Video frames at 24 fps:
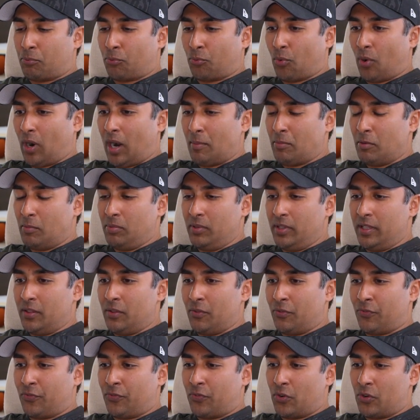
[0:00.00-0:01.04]
probably
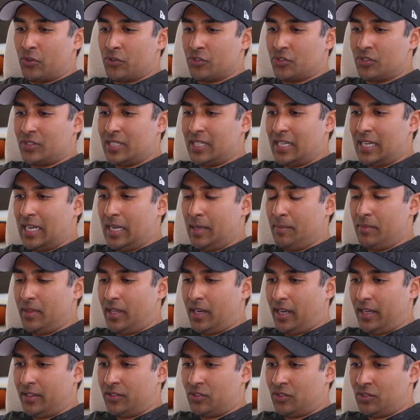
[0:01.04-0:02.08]
the first time
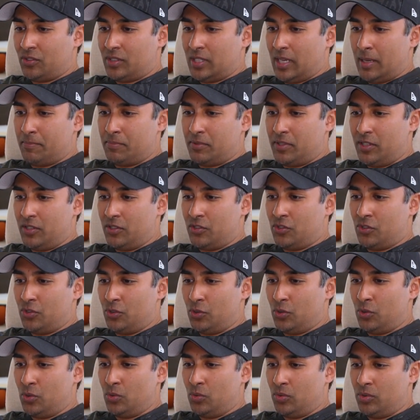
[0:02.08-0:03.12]
that I stepped
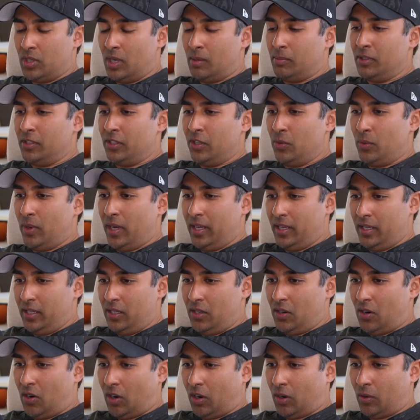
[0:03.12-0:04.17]
into
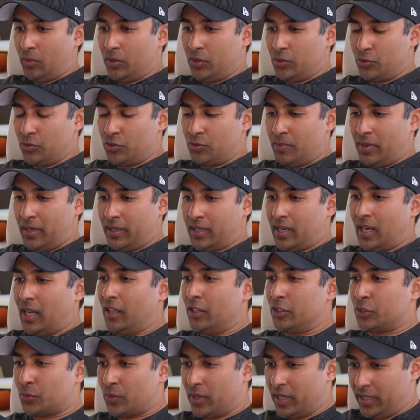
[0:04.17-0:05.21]
WAER, which was my
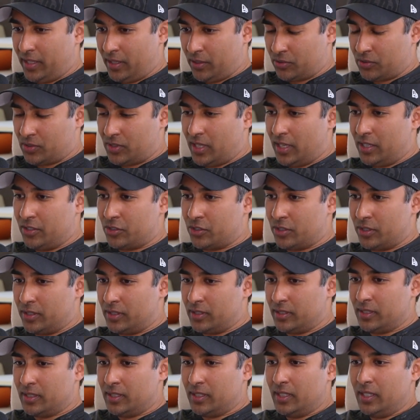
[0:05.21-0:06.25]
college radio
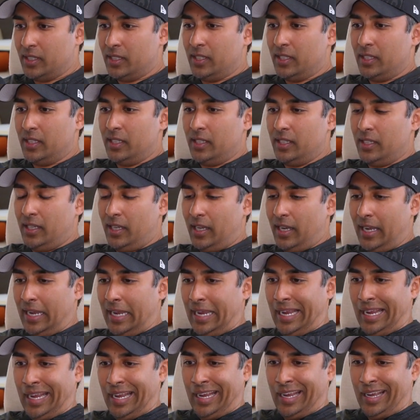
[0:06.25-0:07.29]
station,
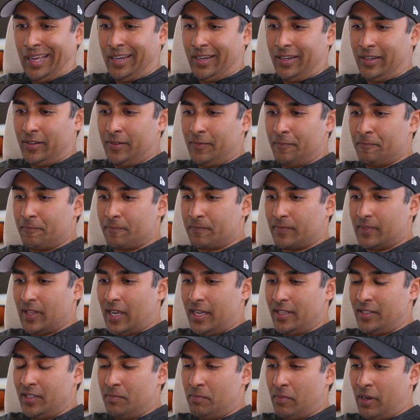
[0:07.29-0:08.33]
and
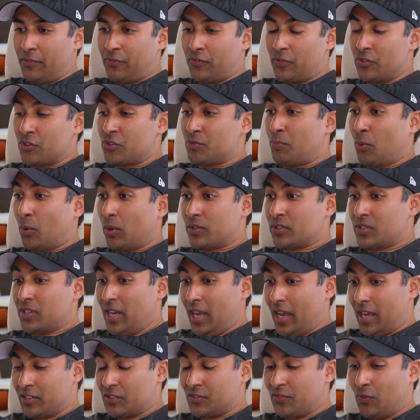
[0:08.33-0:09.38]
I did my first
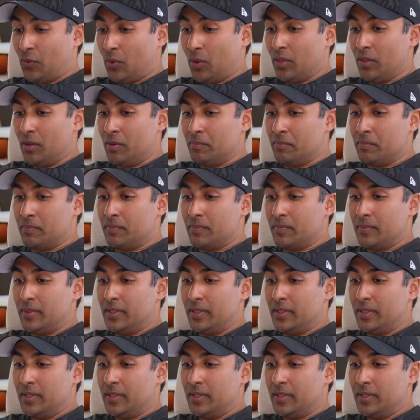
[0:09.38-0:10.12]
sportscast for them.